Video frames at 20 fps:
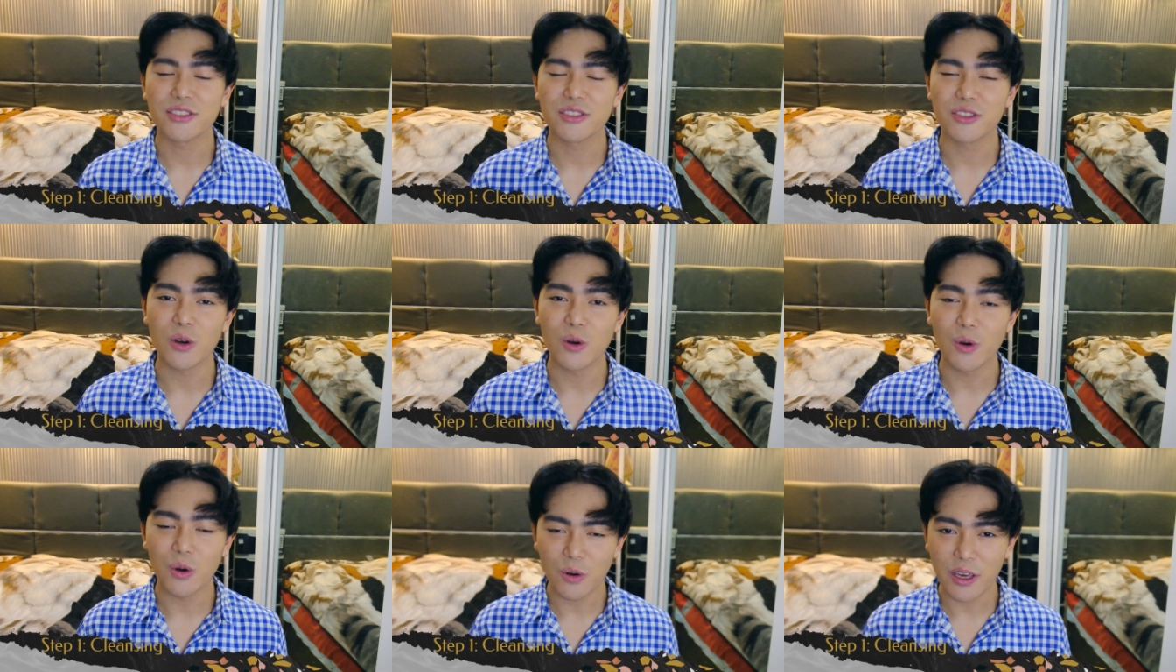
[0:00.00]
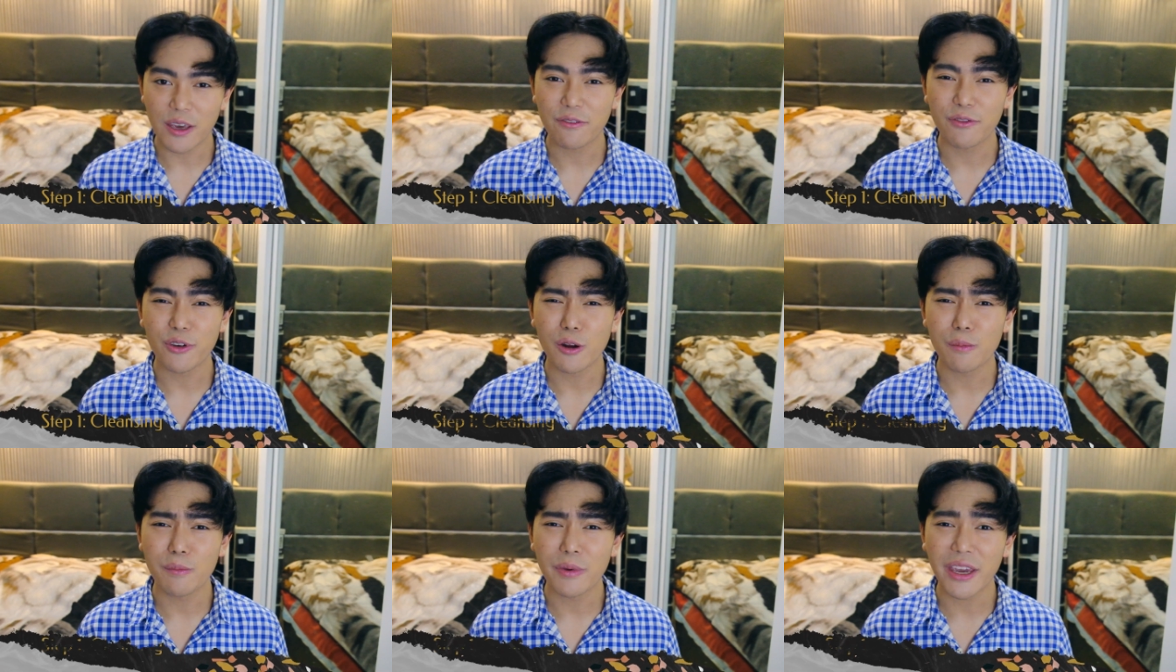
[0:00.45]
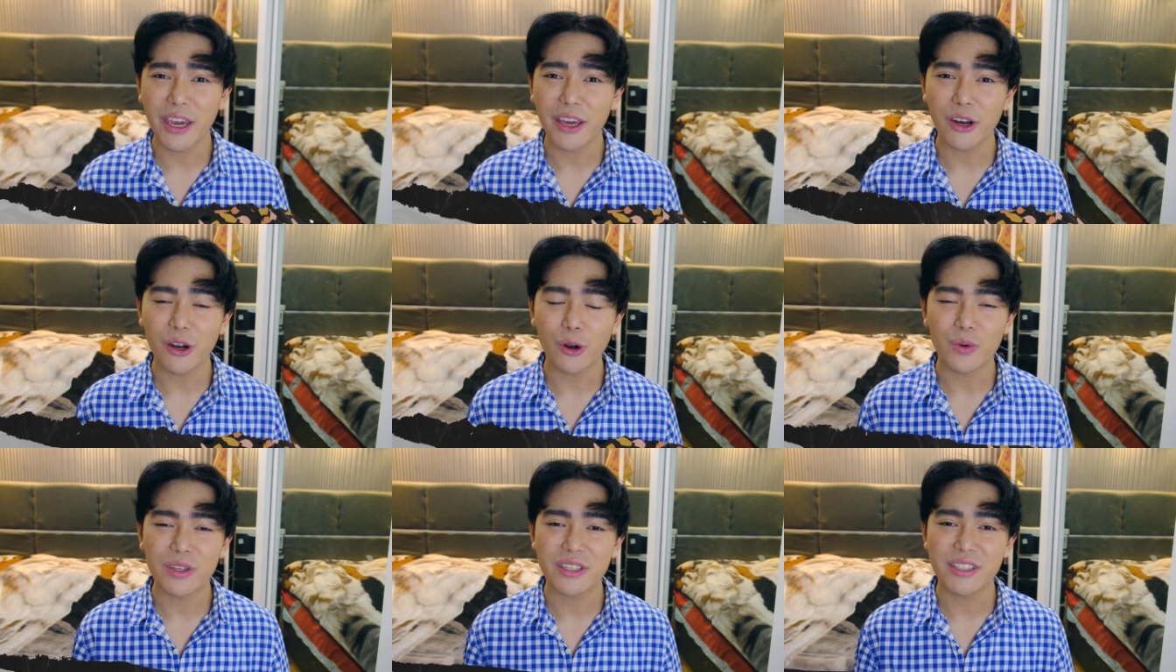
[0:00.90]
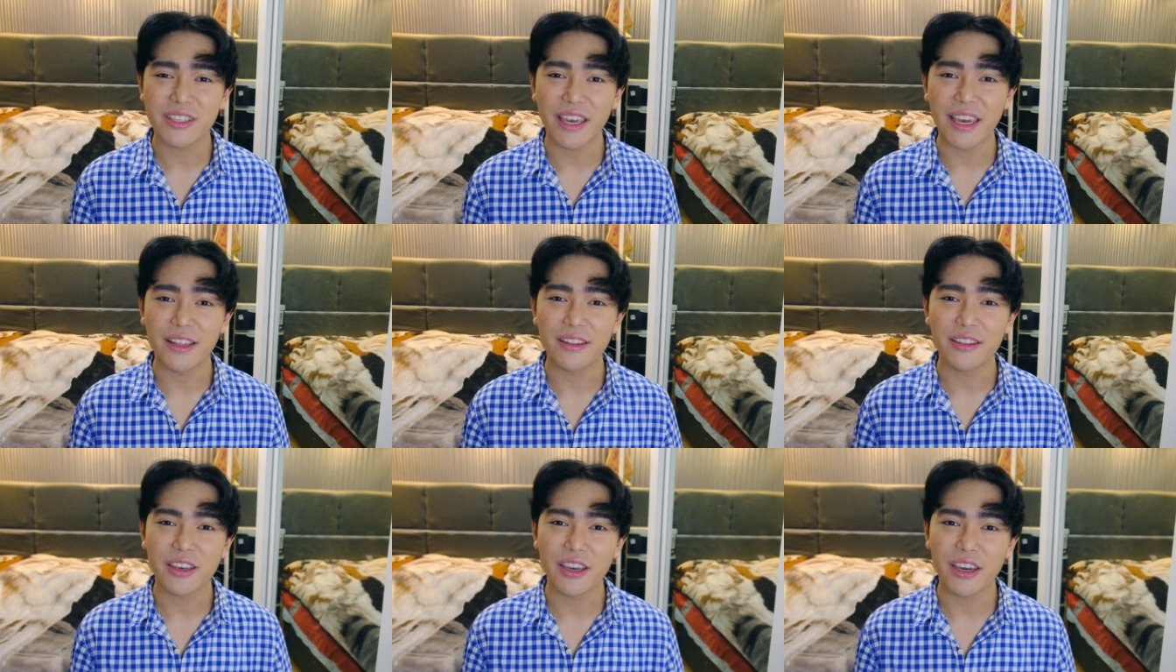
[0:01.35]
So if you're a beginner with
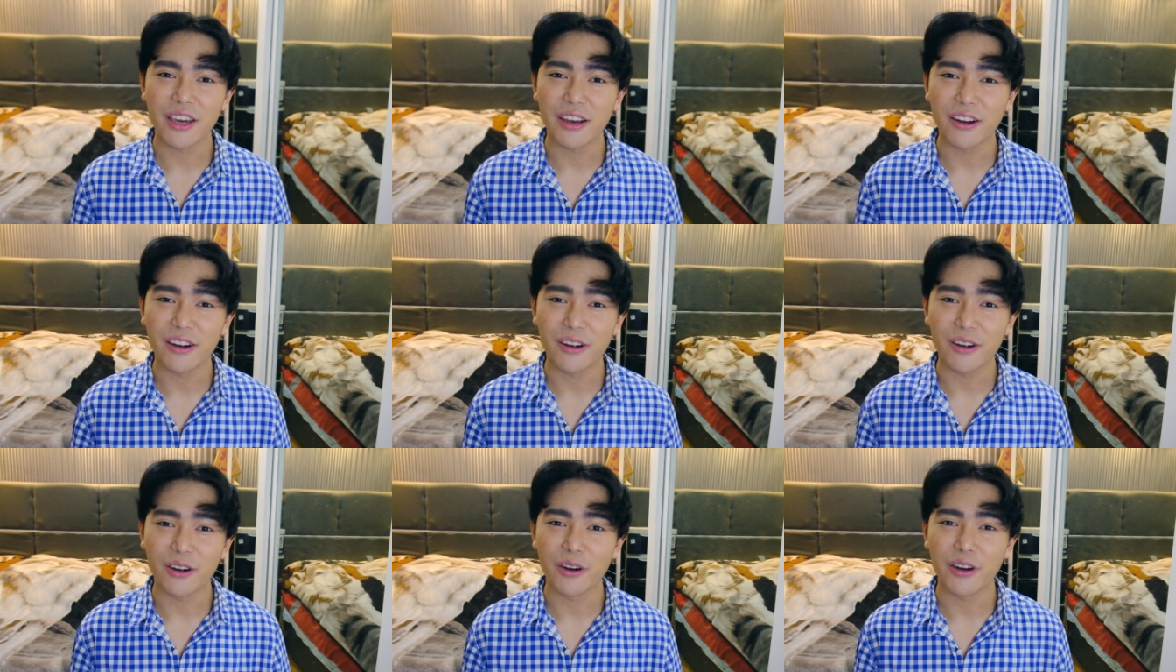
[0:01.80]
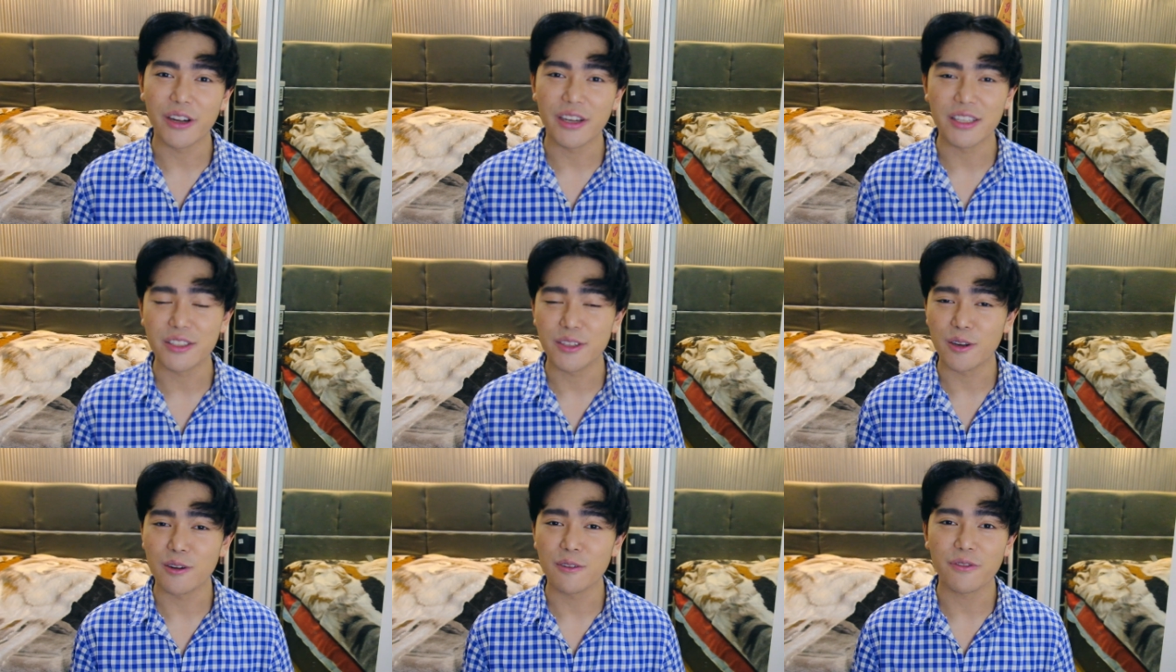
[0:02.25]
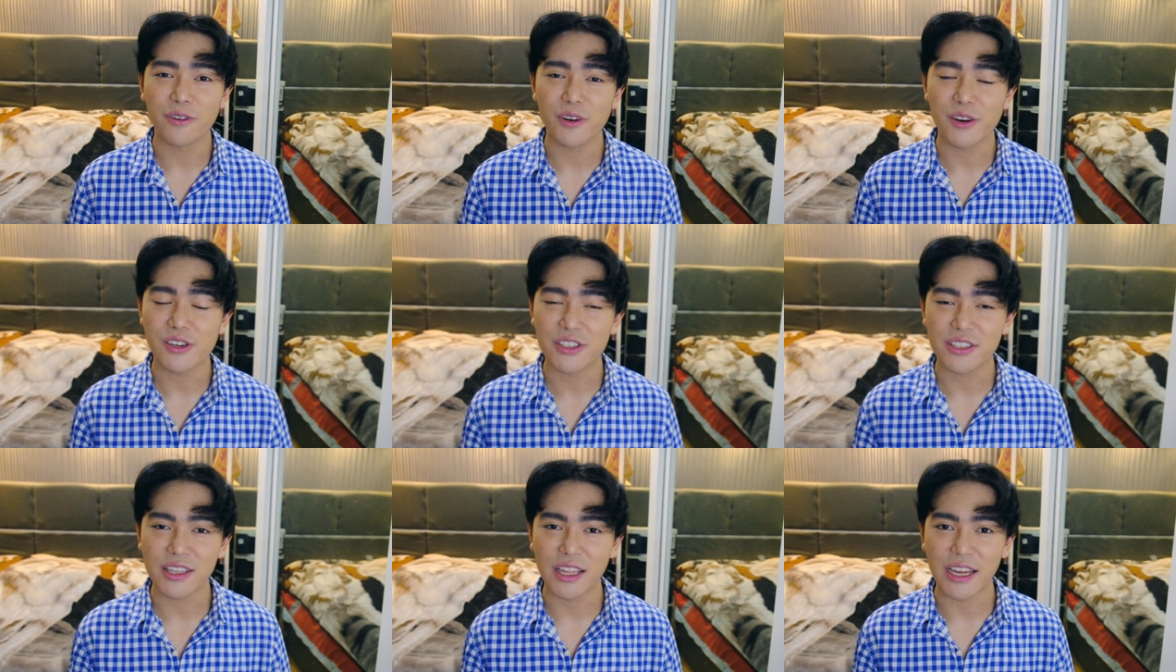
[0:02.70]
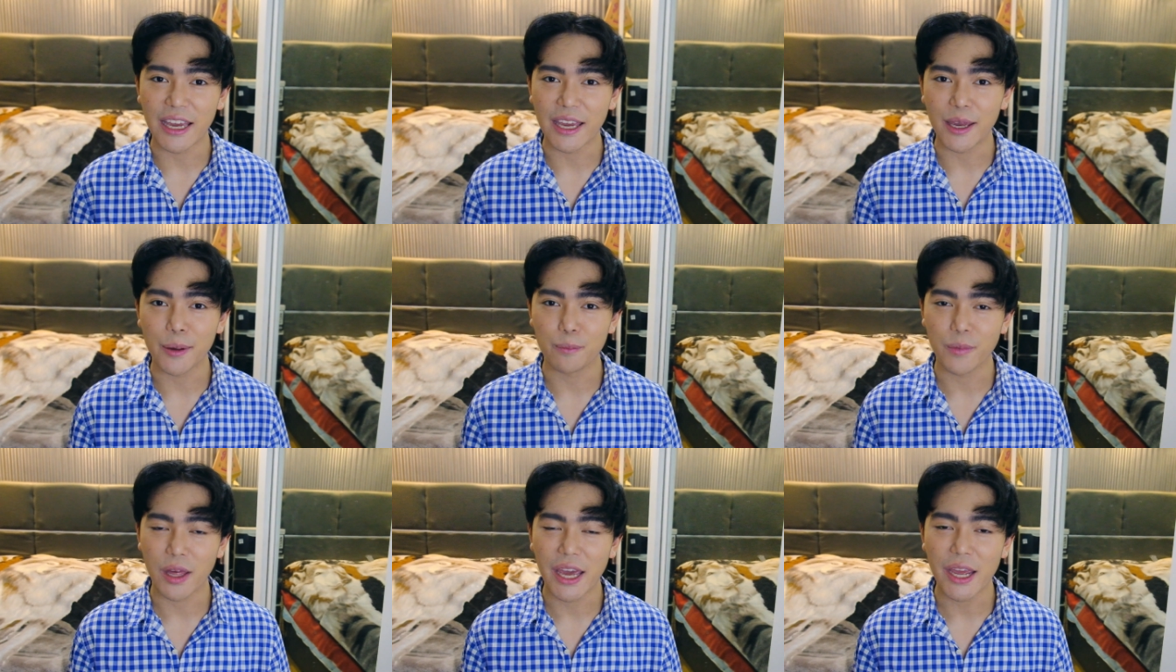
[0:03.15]
skincare or it's your first
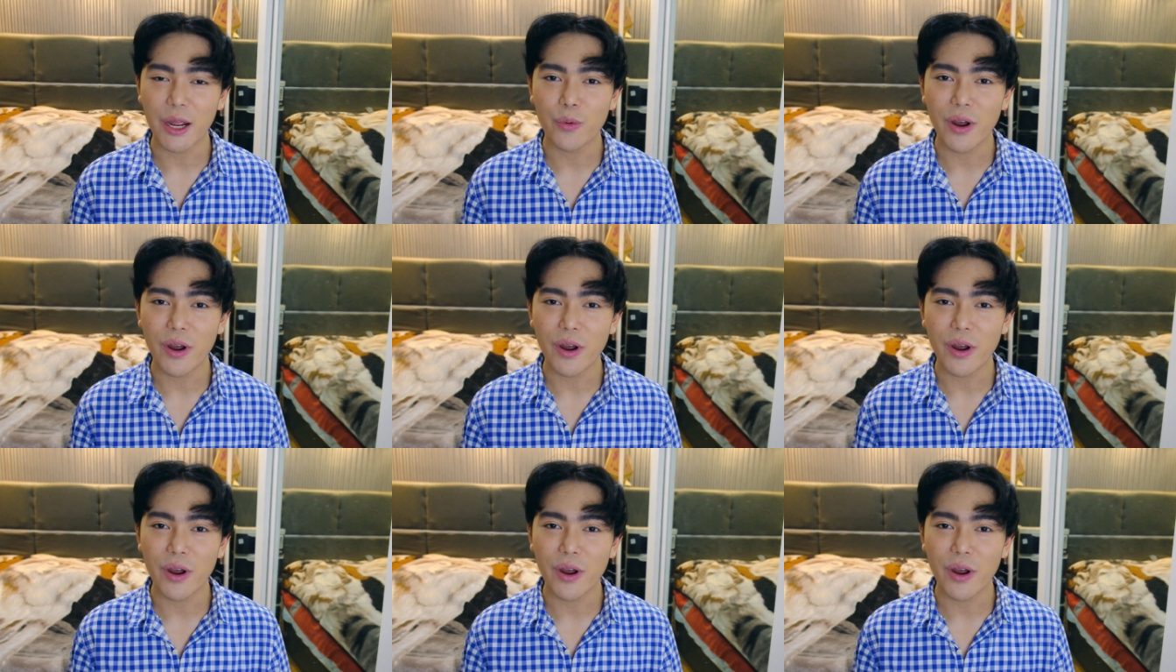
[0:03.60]
time, I